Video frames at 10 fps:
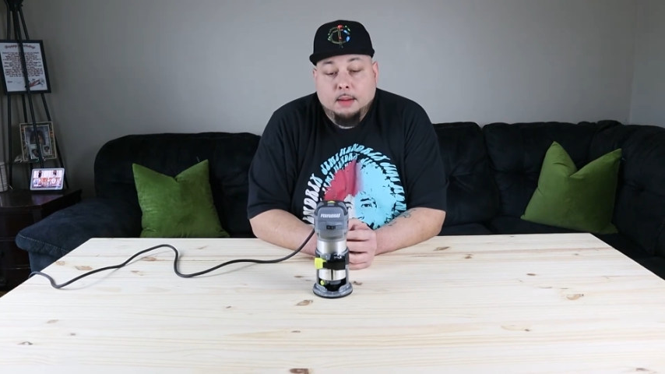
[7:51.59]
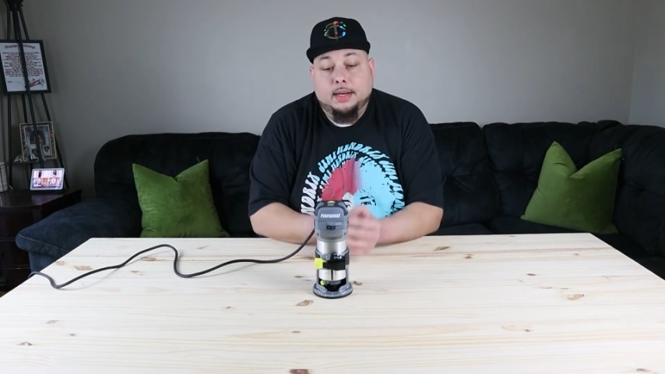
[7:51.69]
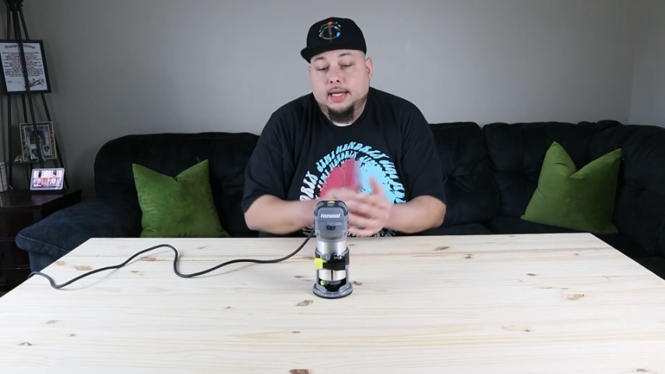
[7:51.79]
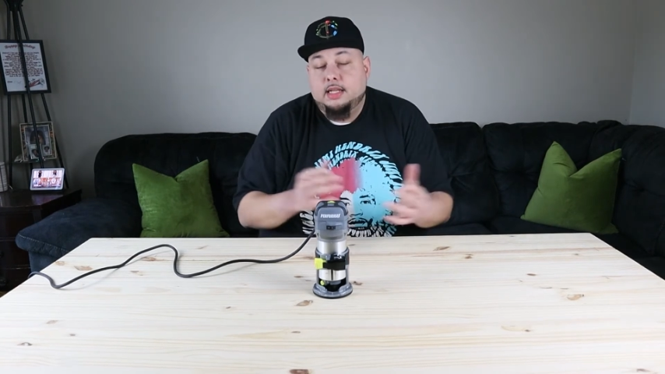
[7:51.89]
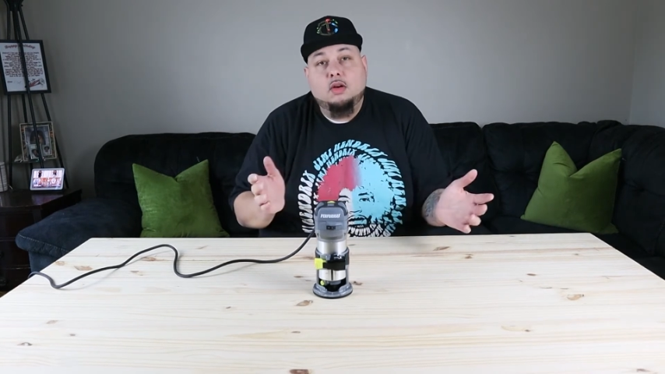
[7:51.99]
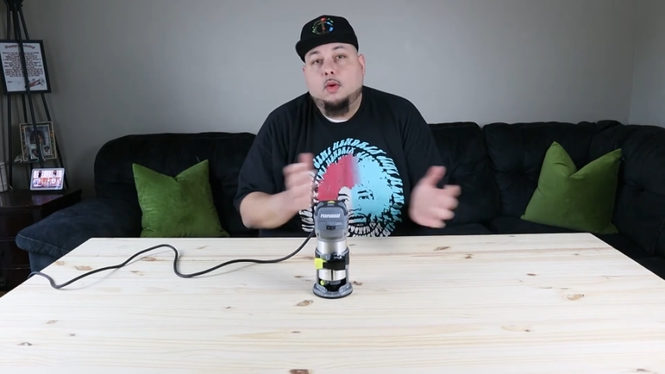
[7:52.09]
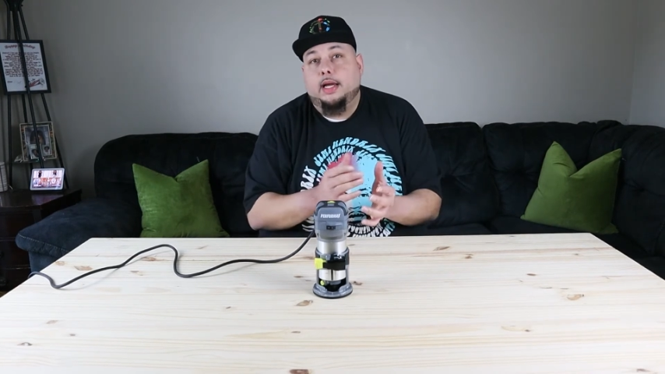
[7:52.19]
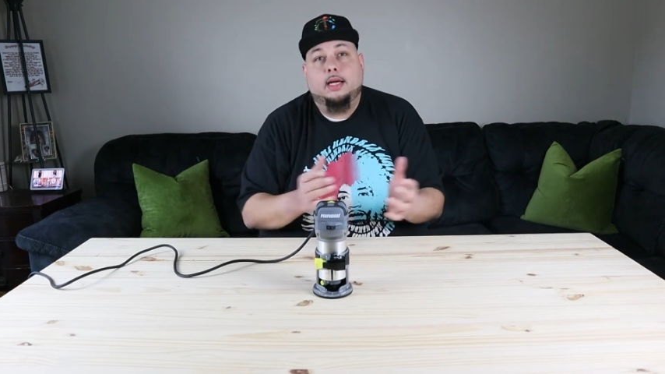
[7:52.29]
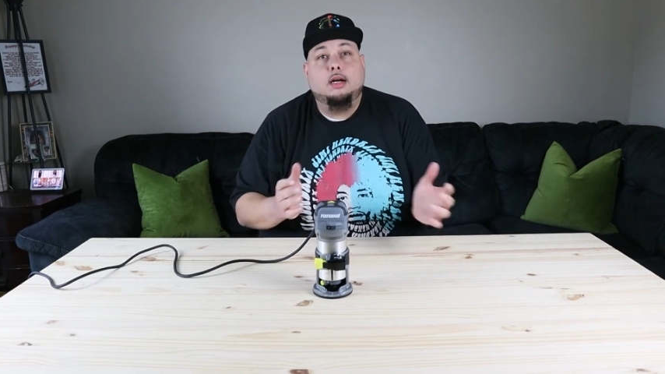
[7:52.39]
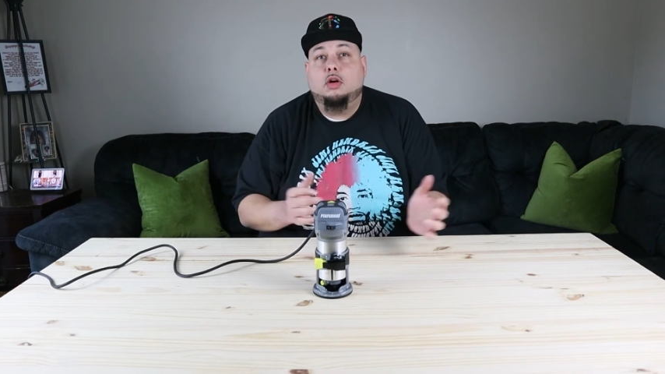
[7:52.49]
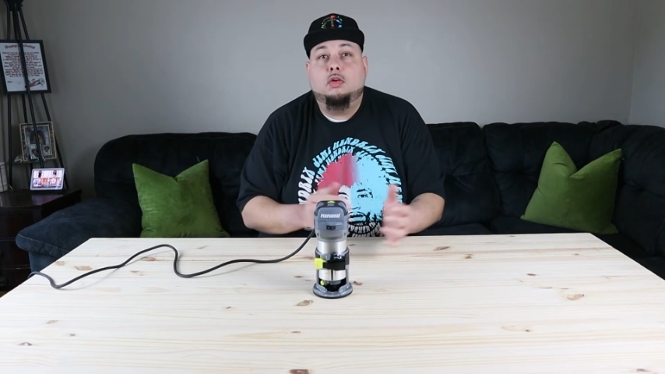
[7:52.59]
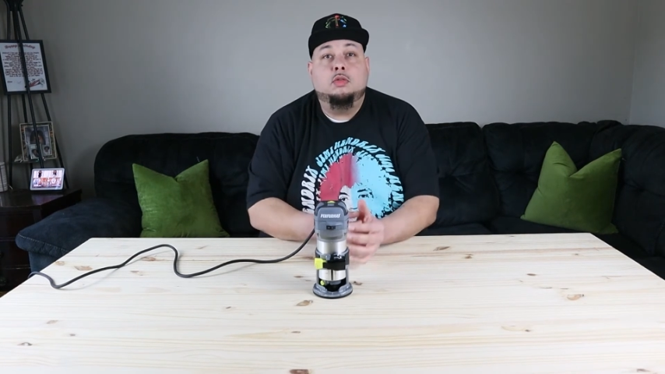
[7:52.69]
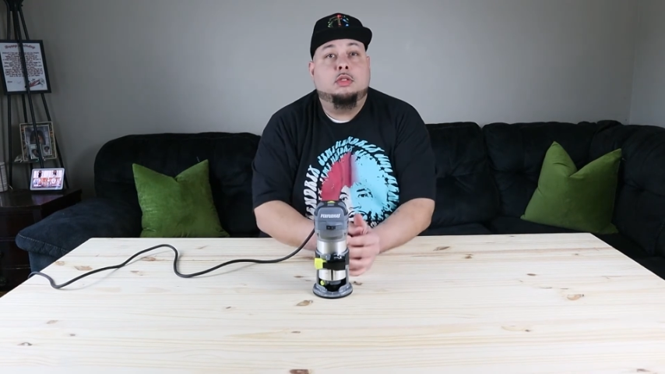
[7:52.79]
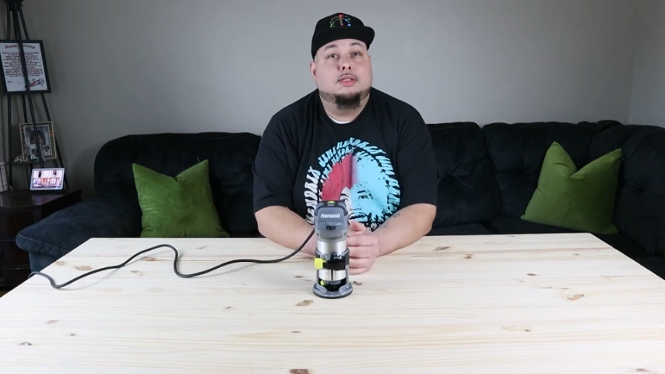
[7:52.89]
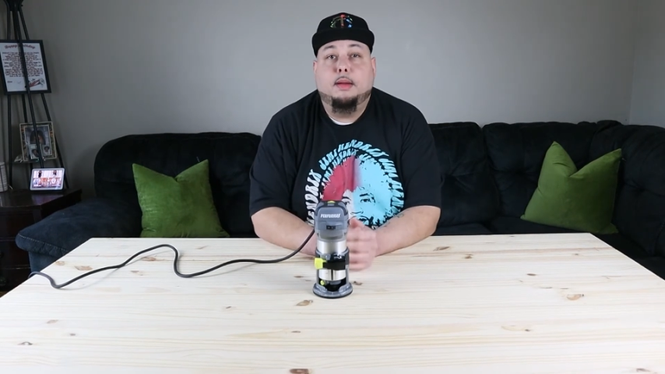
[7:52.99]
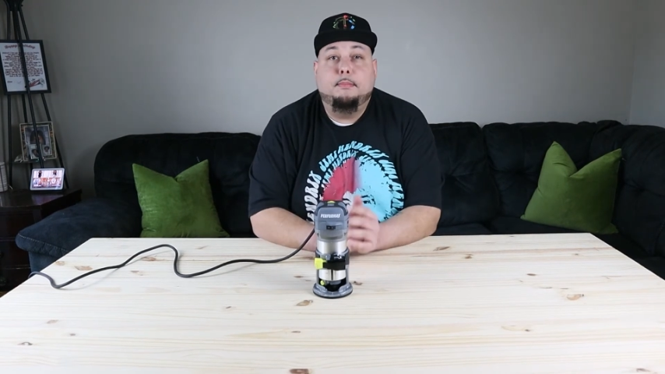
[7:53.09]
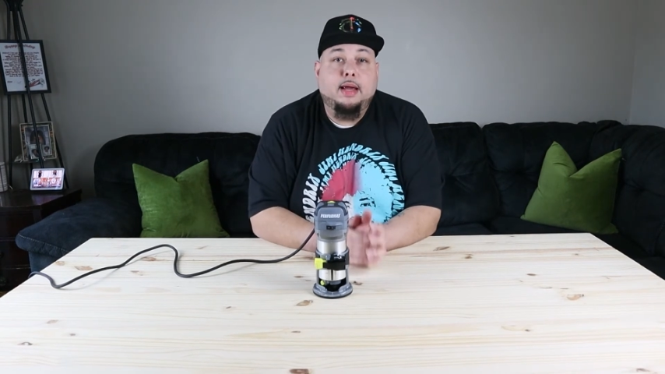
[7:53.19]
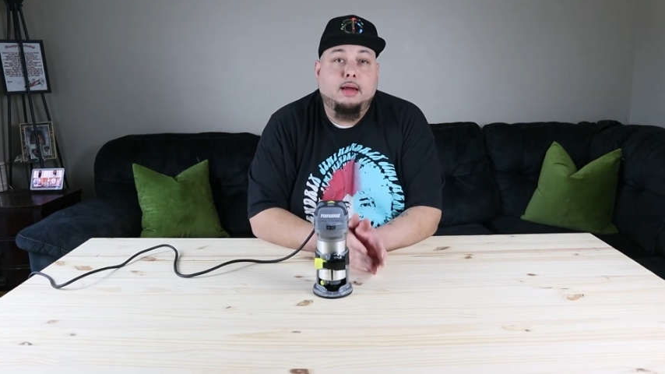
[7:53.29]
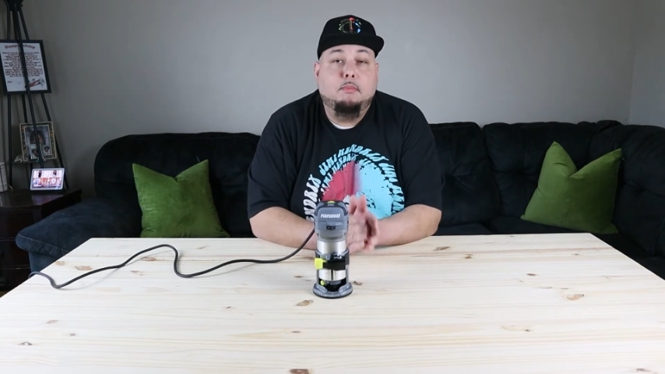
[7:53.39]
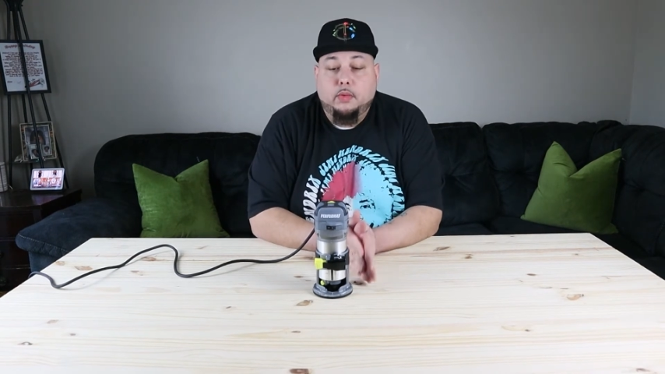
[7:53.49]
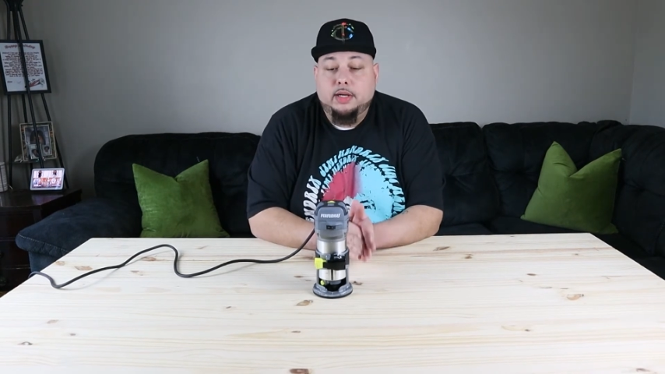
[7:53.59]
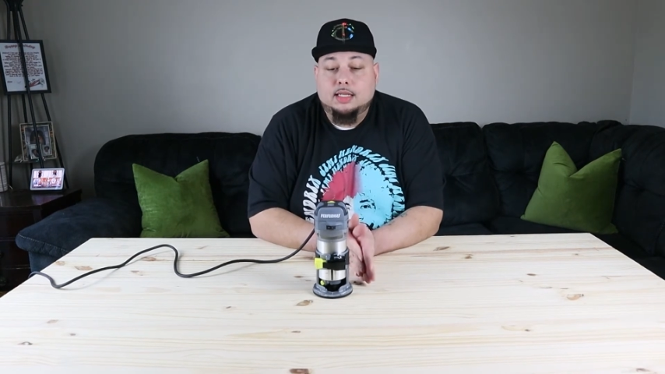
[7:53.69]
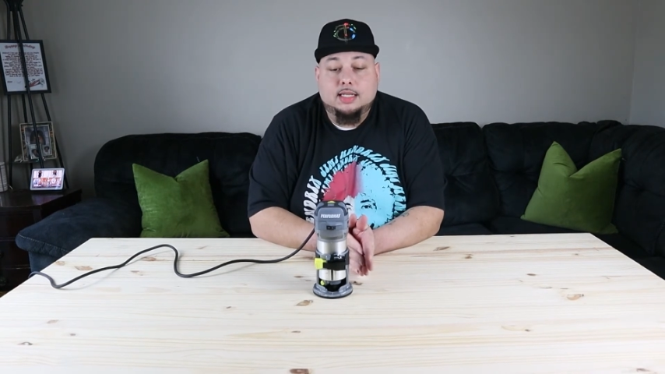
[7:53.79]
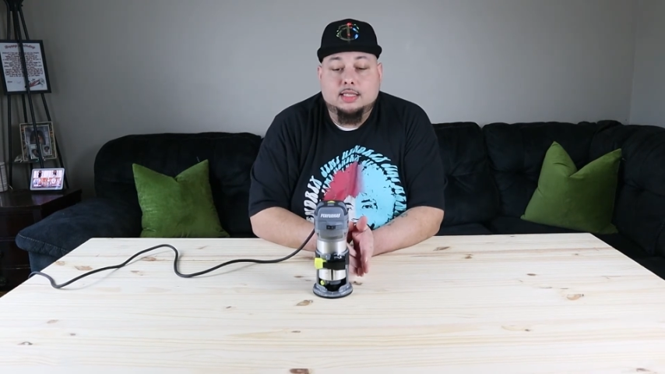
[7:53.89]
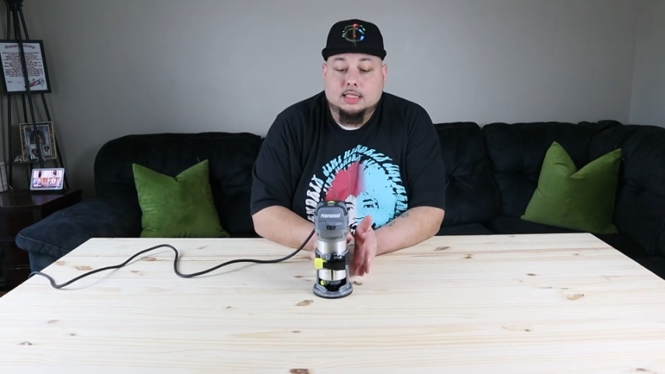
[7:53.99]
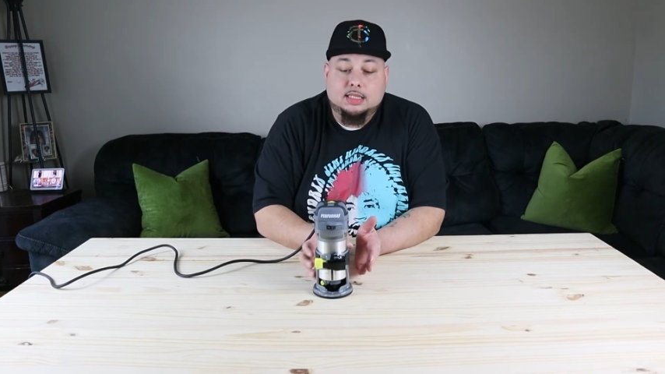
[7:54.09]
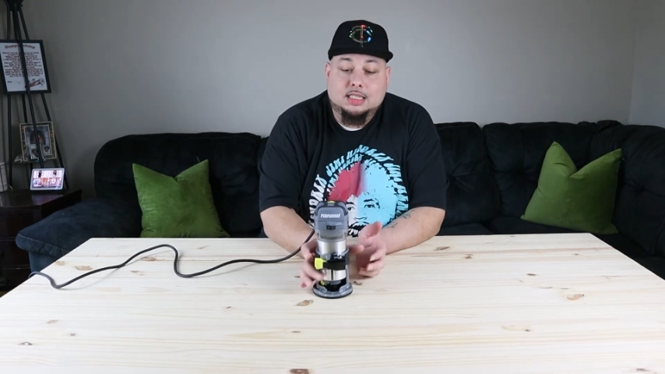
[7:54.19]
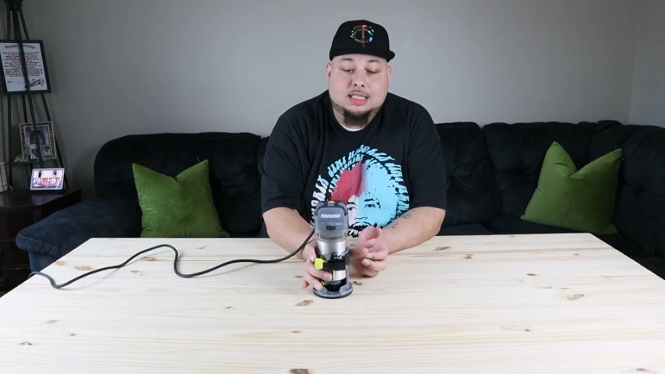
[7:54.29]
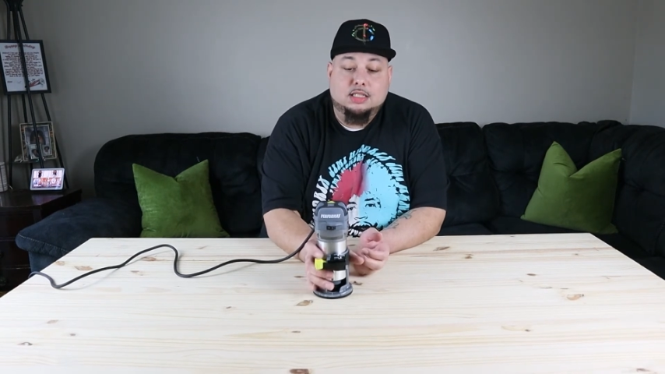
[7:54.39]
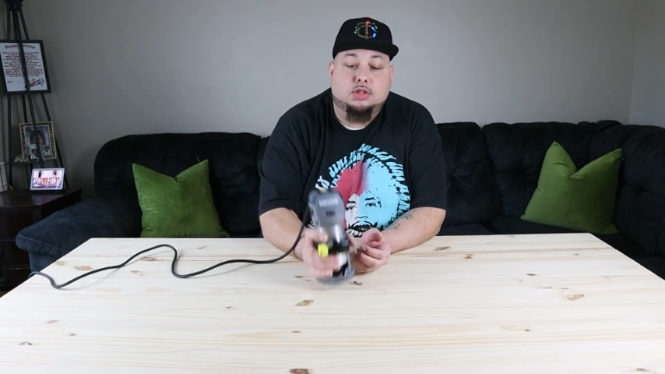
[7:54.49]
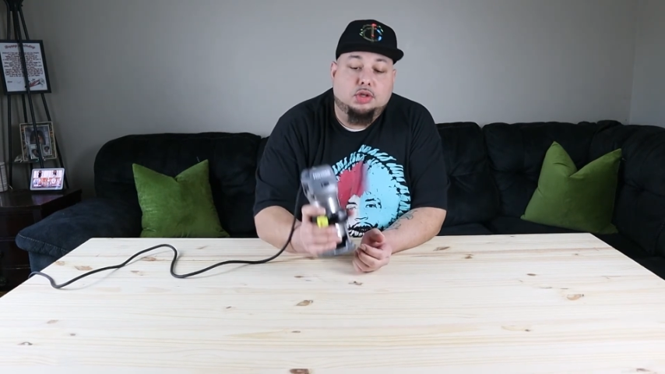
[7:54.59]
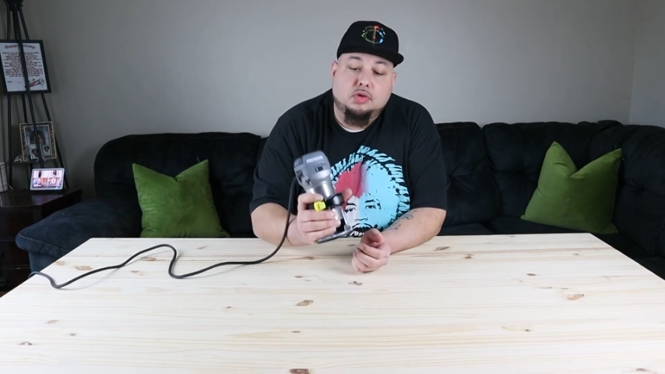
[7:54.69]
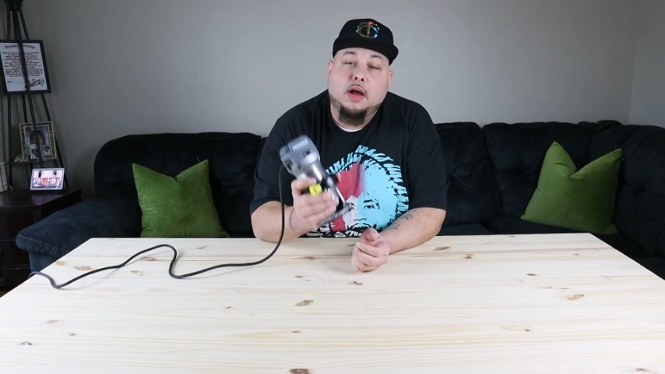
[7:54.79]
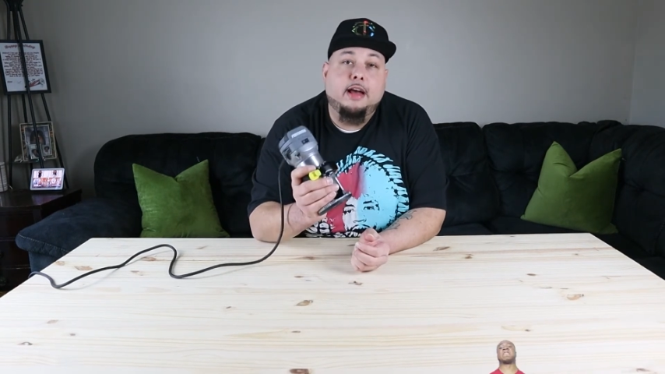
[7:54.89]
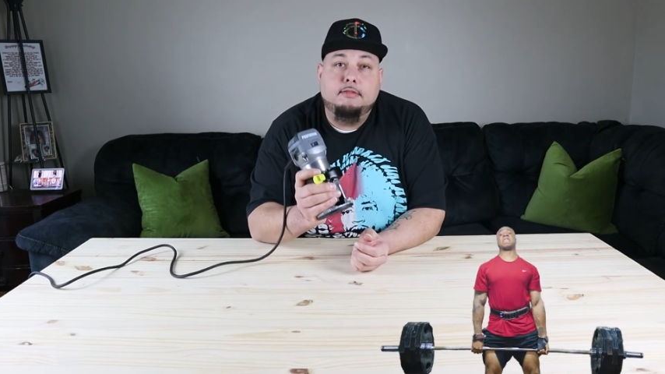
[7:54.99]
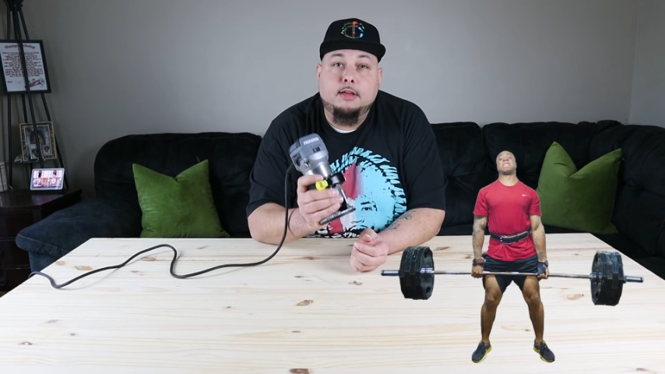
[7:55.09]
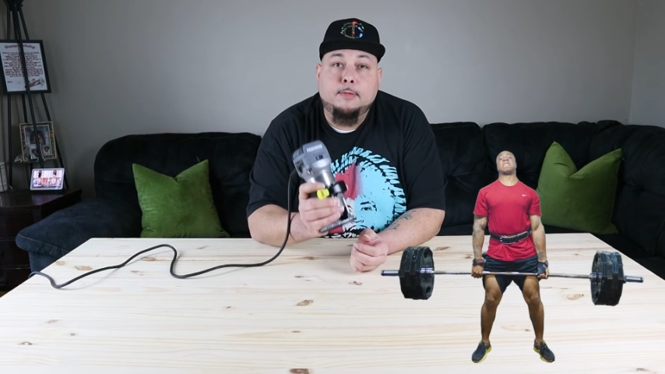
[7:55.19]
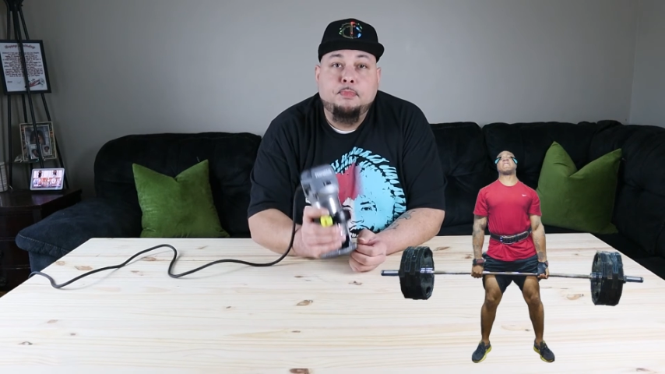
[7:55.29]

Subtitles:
But either way it goes, the main point of this is it's just too heavy.